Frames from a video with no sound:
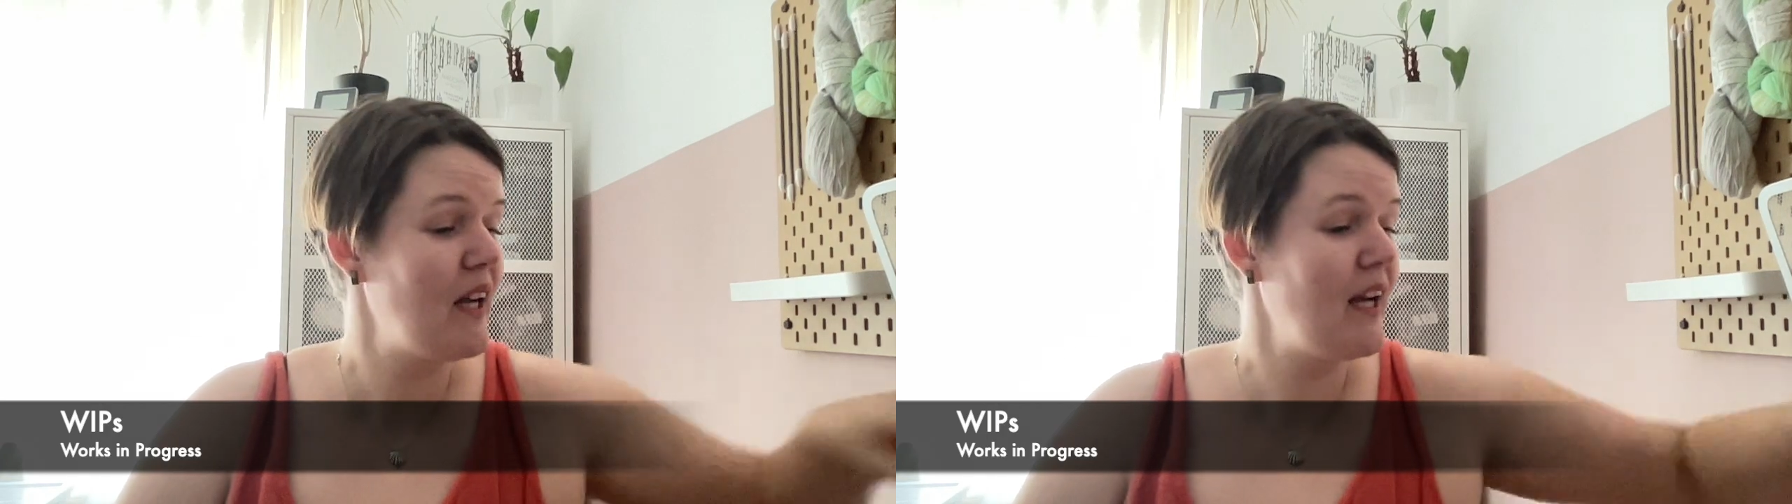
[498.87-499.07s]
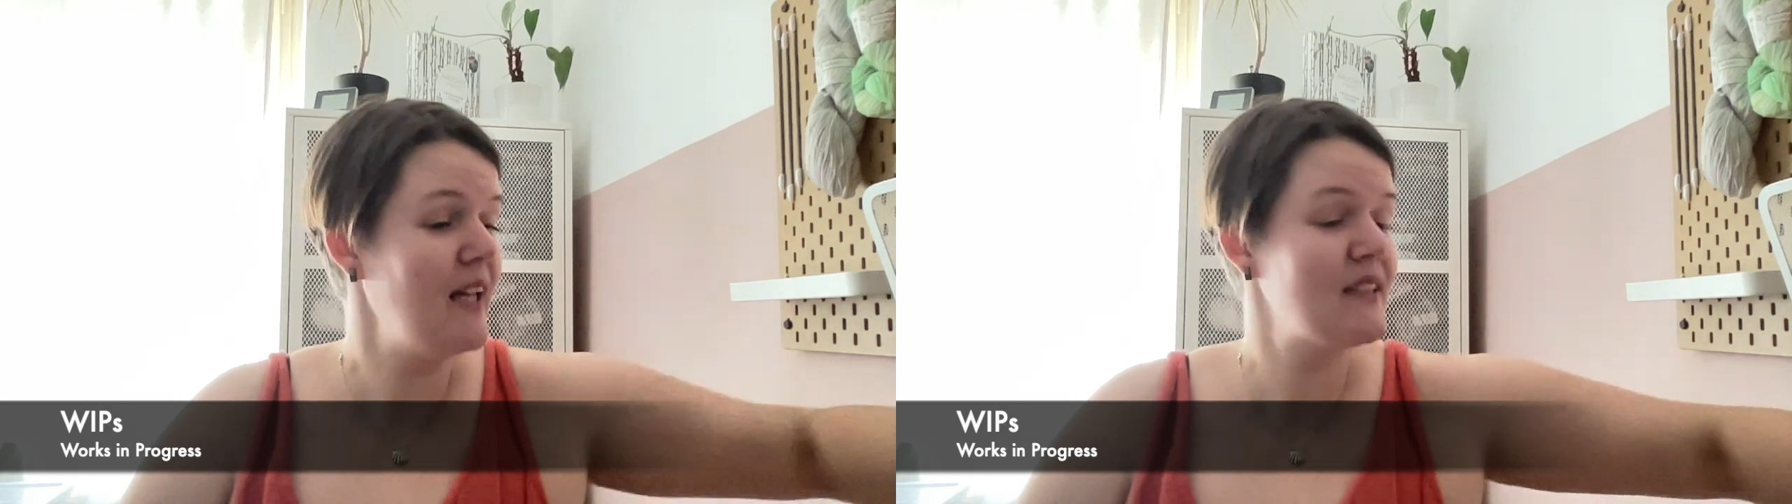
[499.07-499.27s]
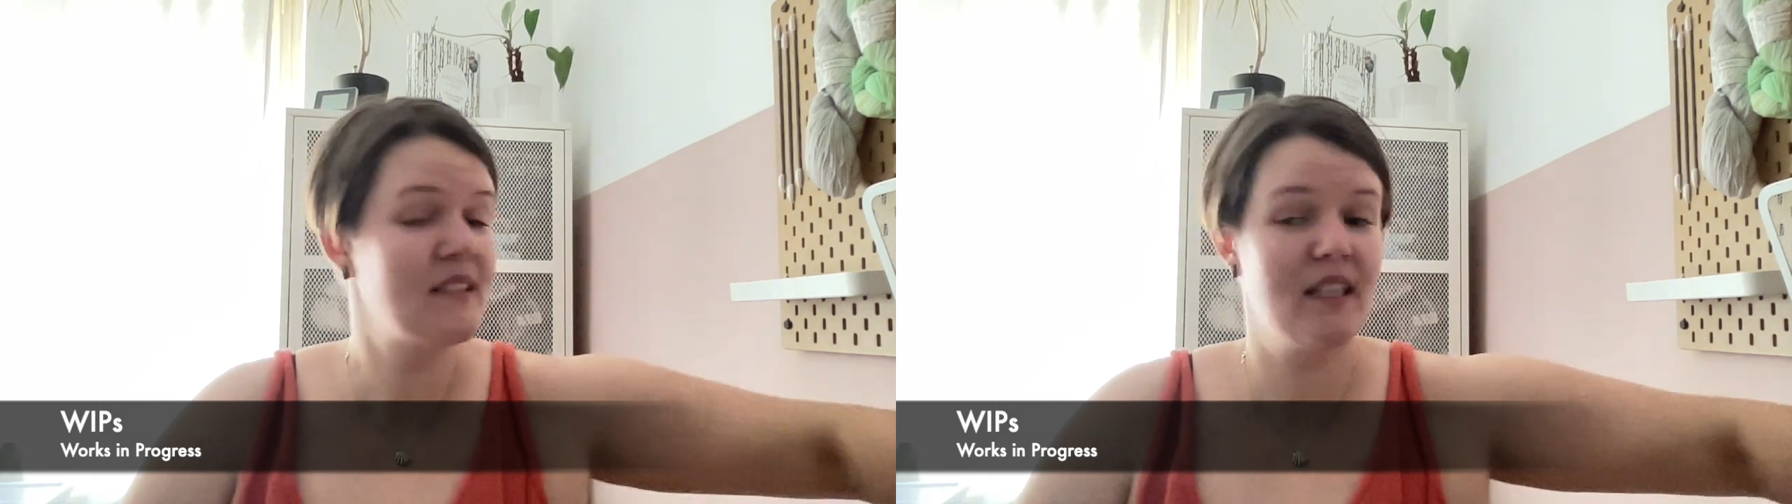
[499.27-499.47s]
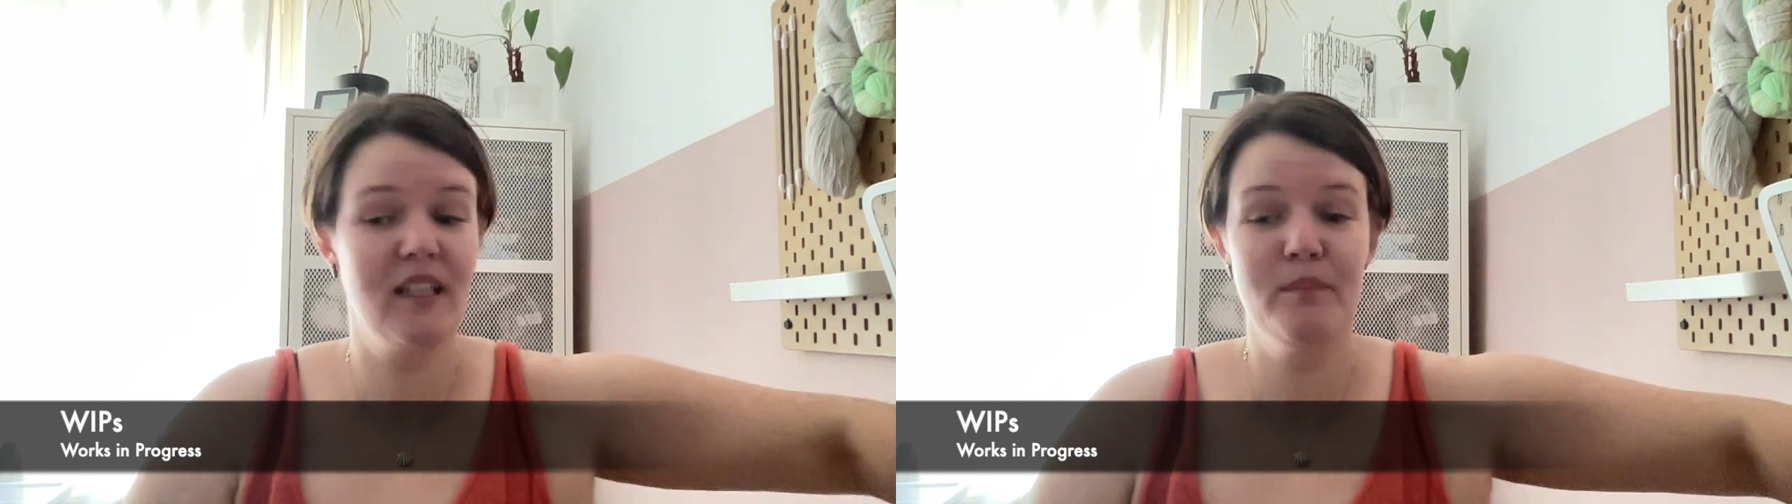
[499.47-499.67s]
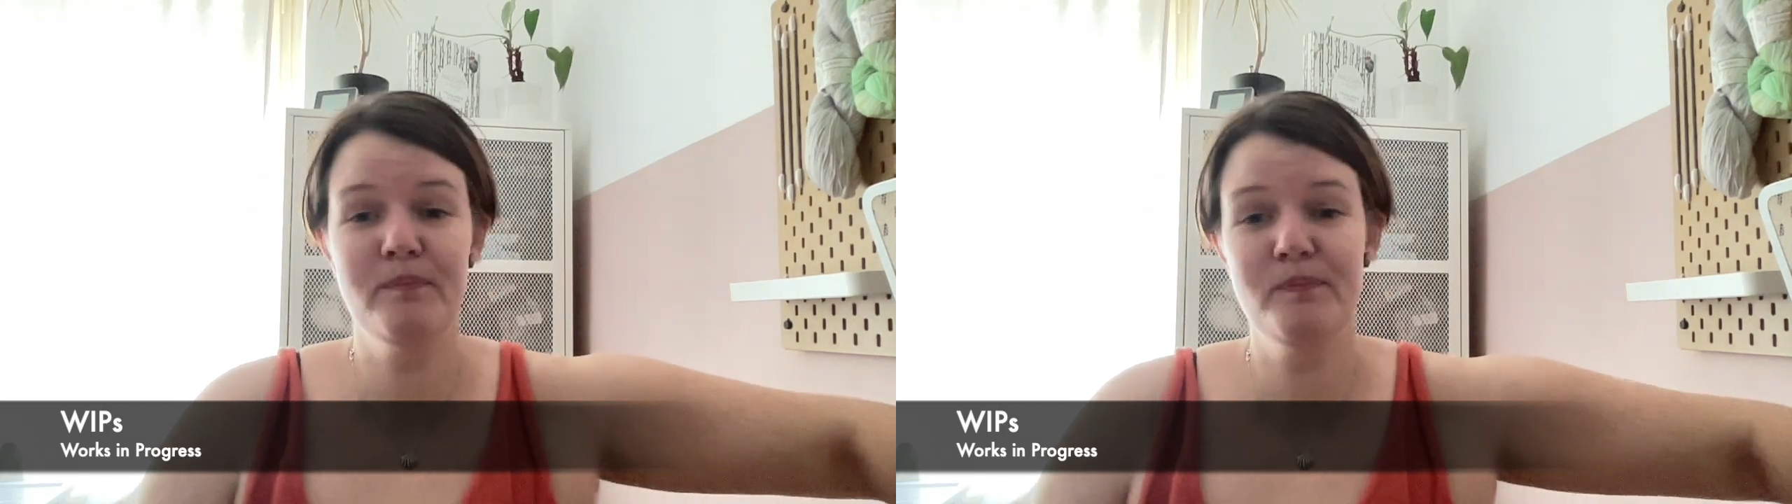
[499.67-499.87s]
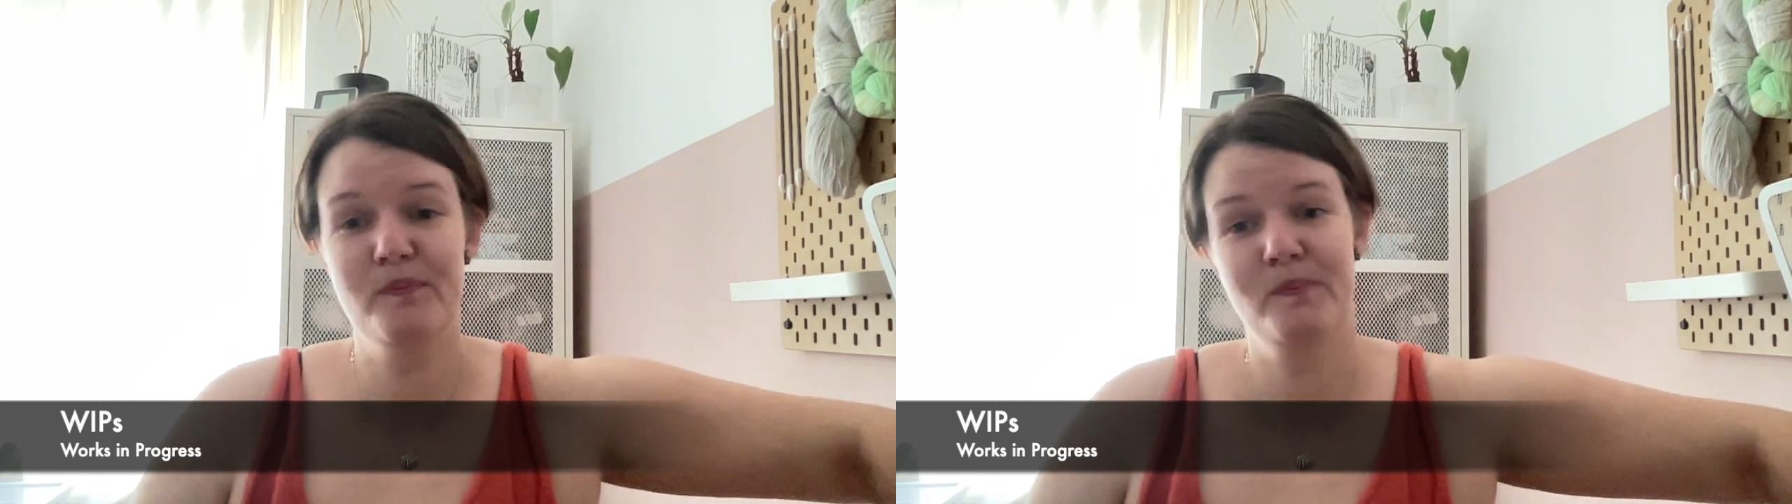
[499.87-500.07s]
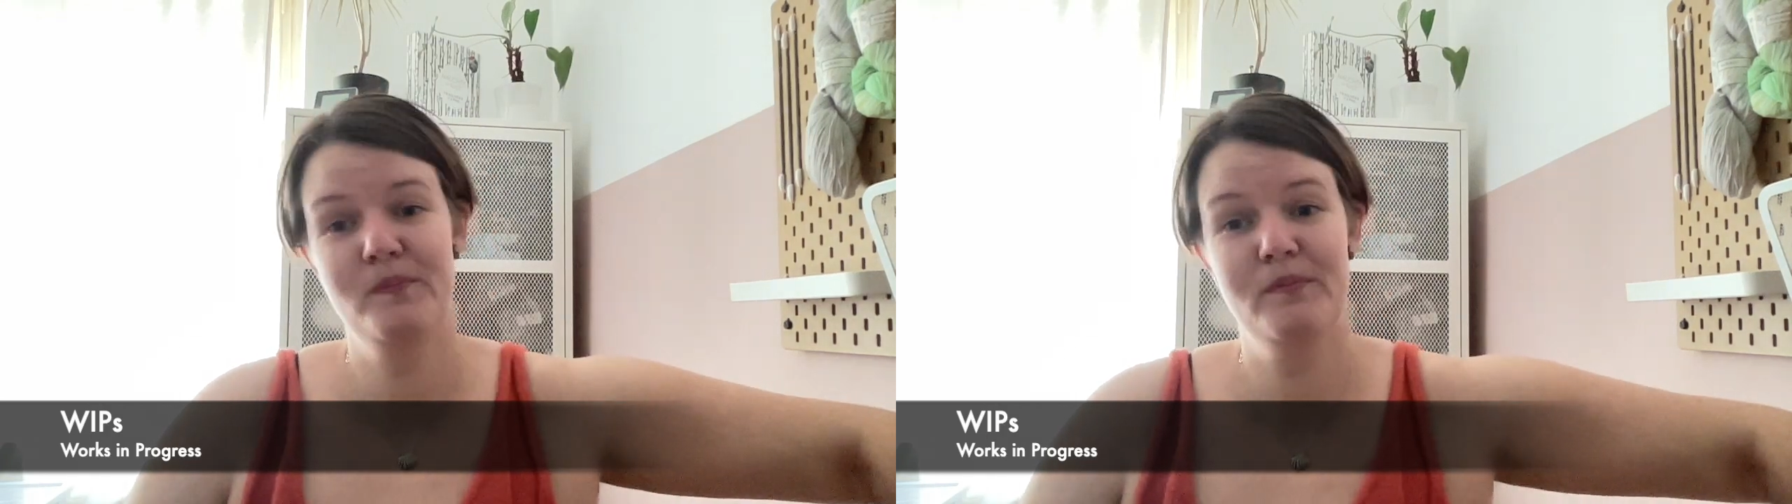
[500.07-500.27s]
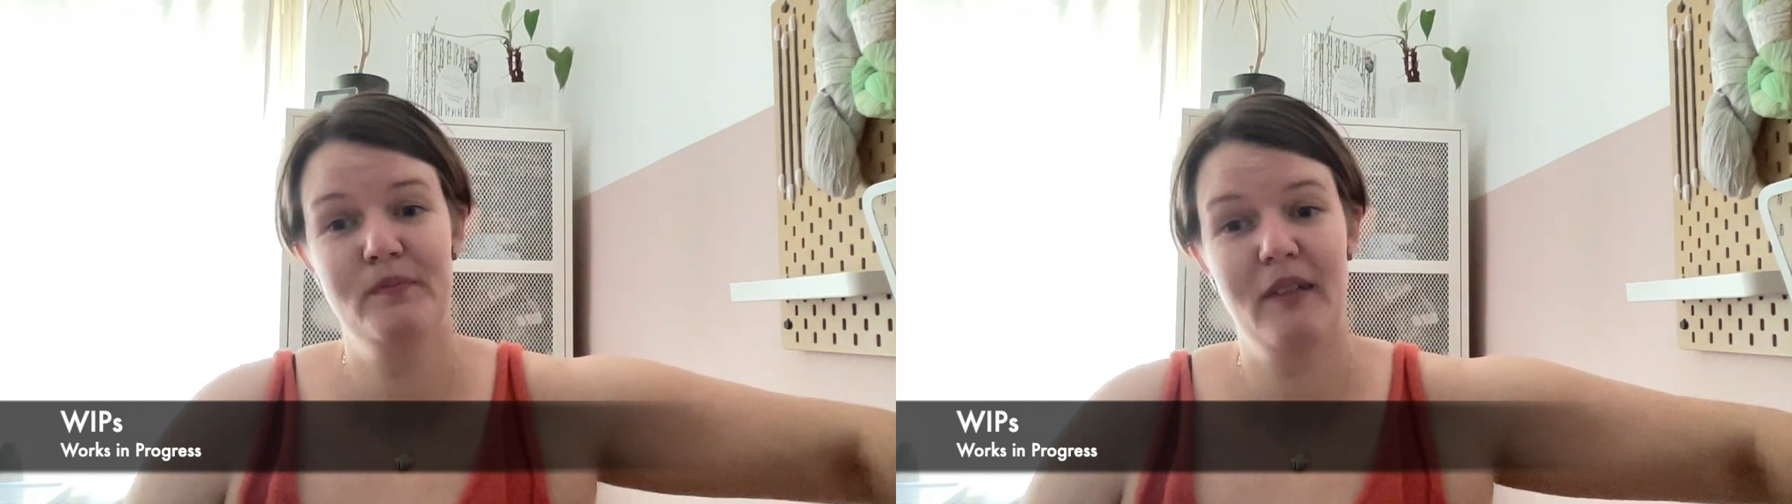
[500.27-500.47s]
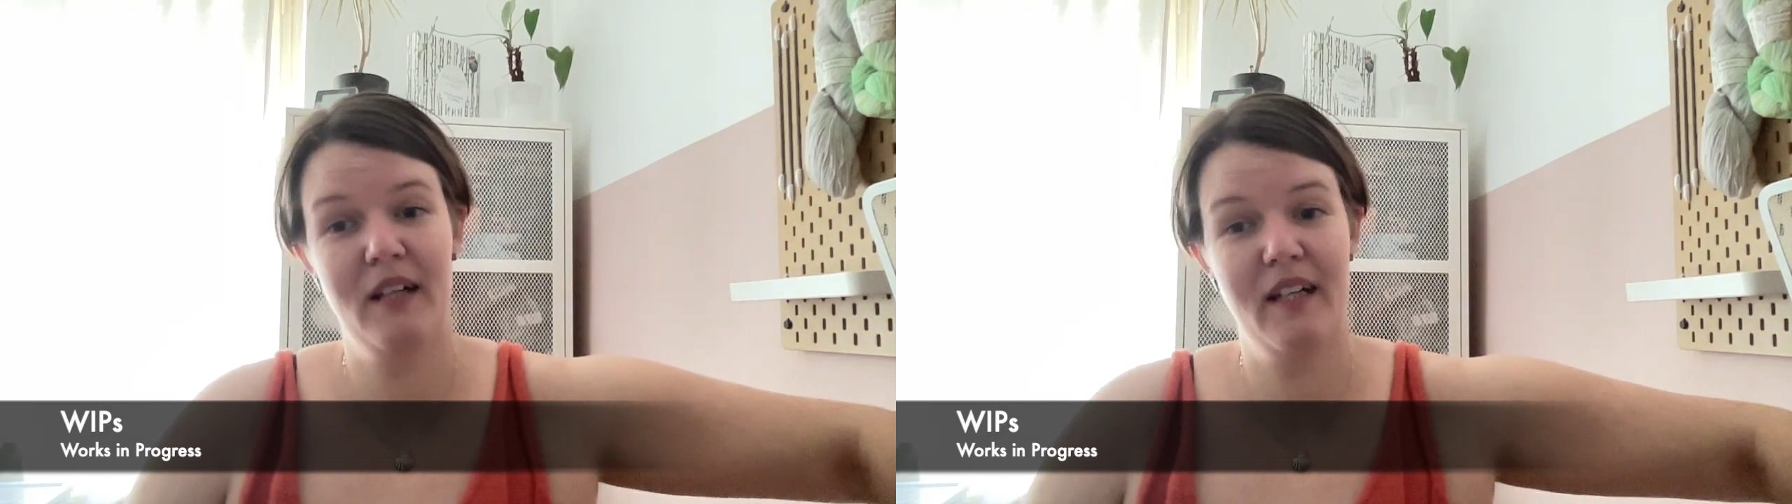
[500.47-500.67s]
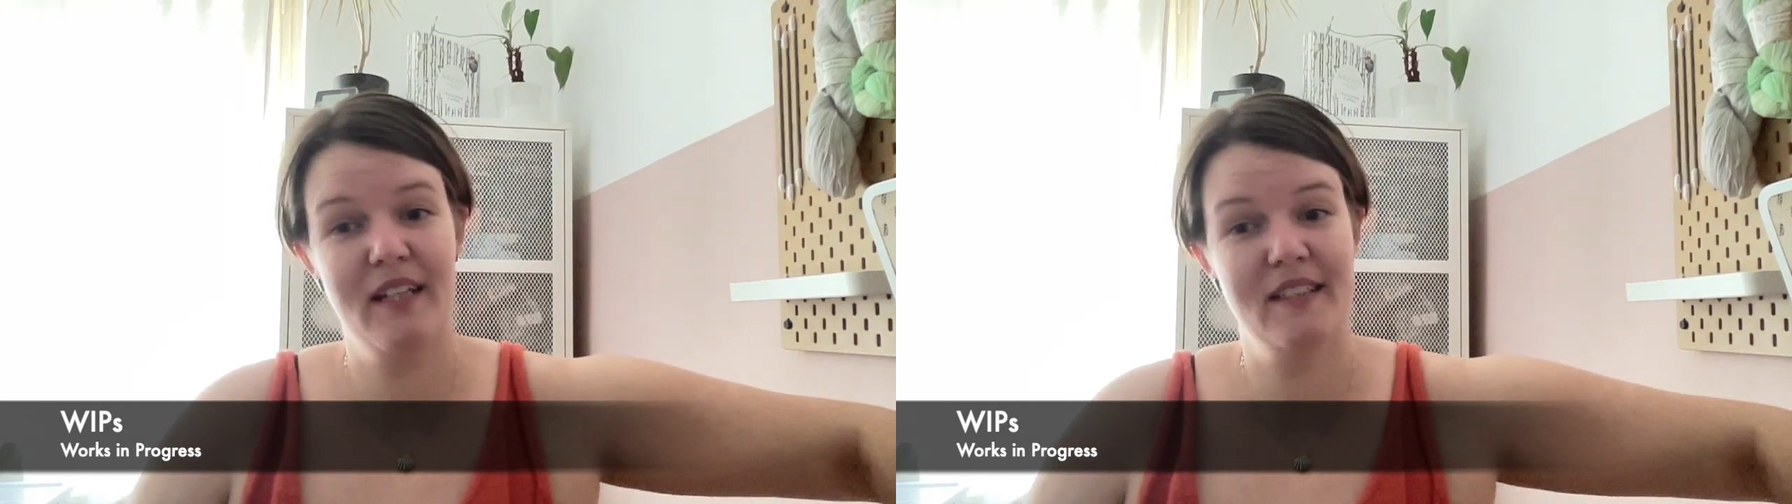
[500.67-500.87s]
Last time,
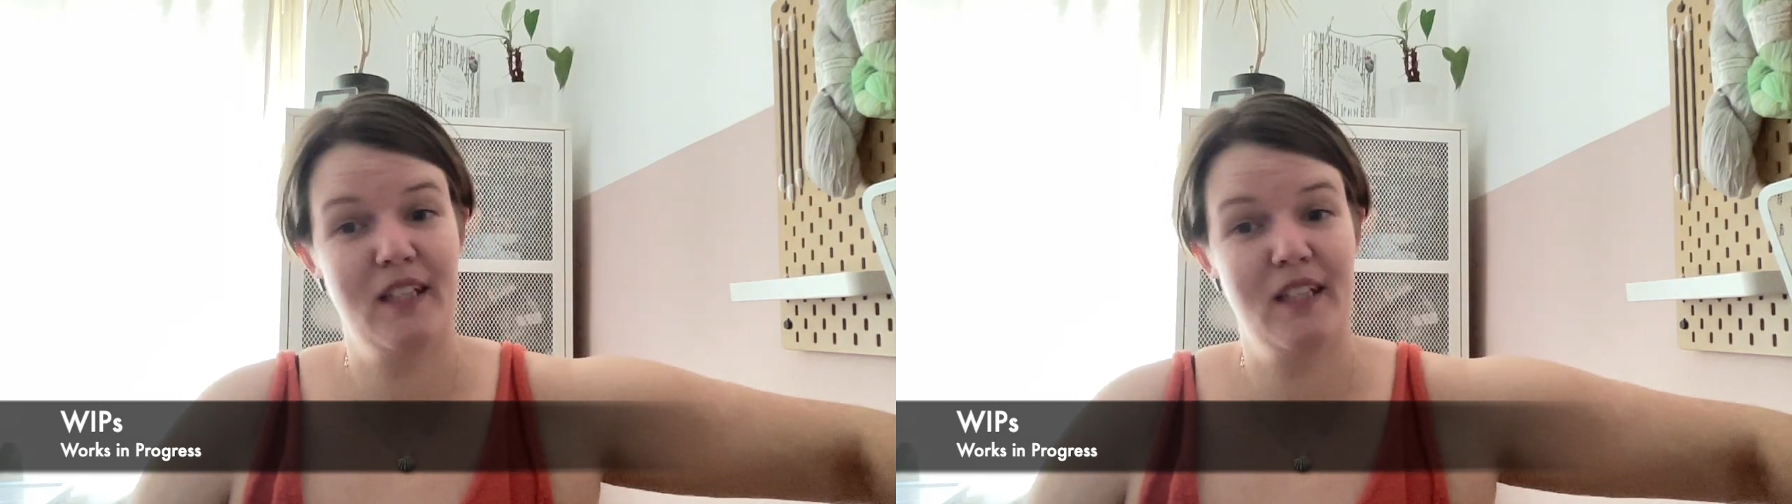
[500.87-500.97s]
as